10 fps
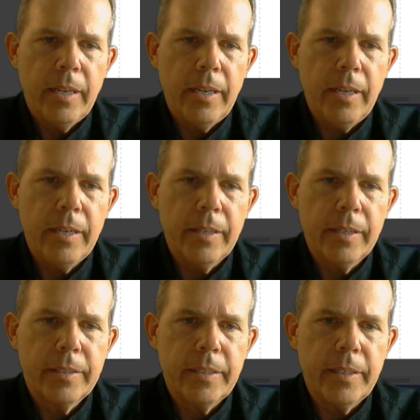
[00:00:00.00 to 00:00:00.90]
And
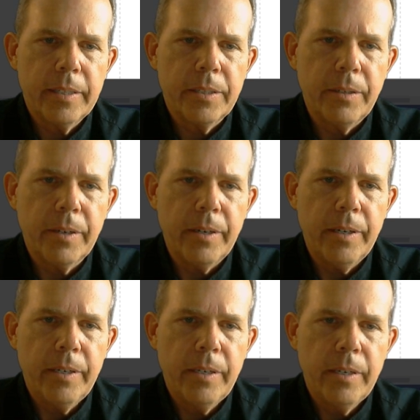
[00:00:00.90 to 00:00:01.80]
let's see, that's all
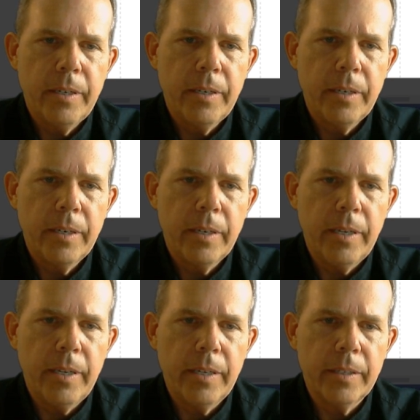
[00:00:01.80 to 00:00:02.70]
gone.
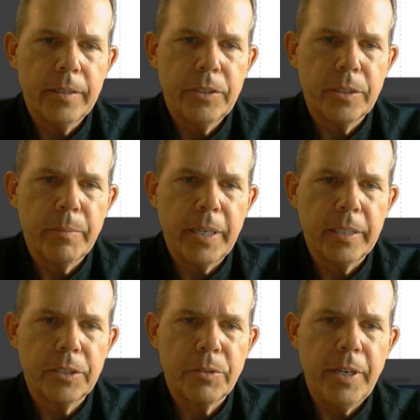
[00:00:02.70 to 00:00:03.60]
And let's just make
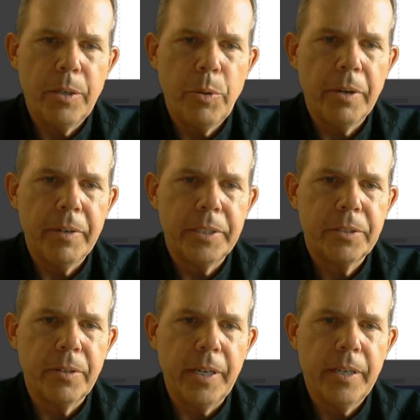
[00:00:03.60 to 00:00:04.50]
a straight query
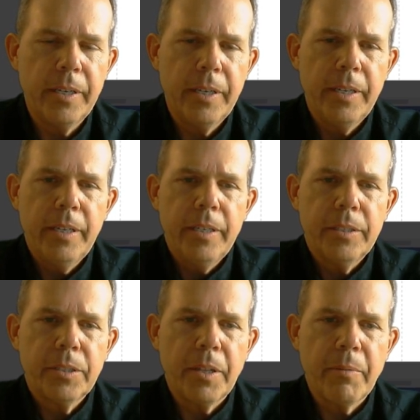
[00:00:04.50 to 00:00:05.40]
string.
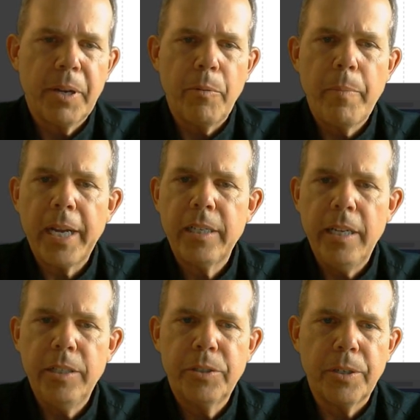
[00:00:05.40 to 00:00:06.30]
So there we go, back to
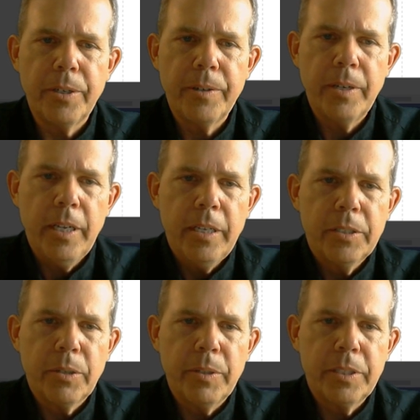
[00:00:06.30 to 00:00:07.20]
insert.
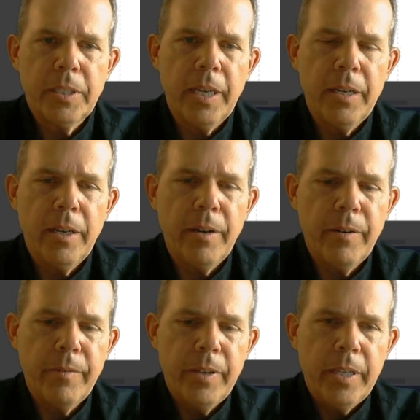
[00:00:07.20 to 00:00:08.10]
So instead
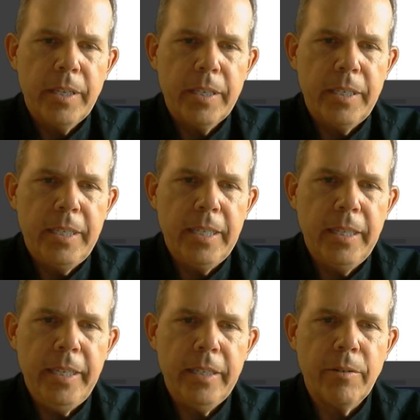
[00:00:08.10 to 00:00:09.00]
of
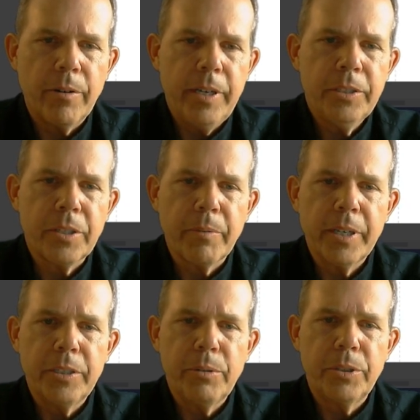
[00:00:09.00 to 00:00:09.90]
delete or insert, we're
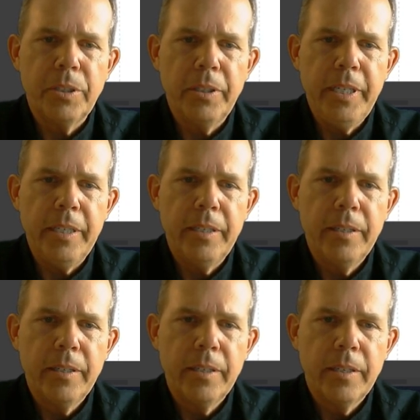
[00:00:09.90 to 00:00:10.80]
going to choose delete
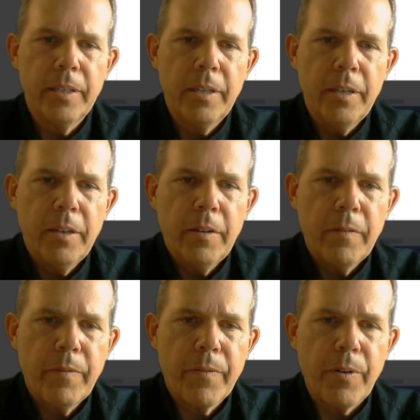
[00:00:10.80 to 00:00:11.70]

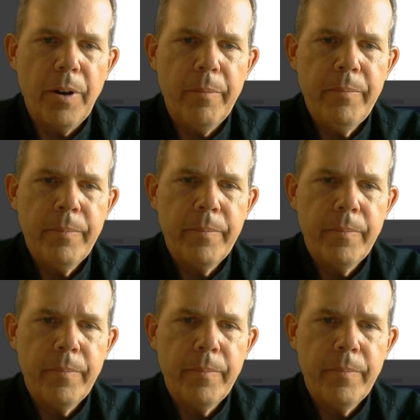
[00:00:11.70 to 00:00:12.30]
from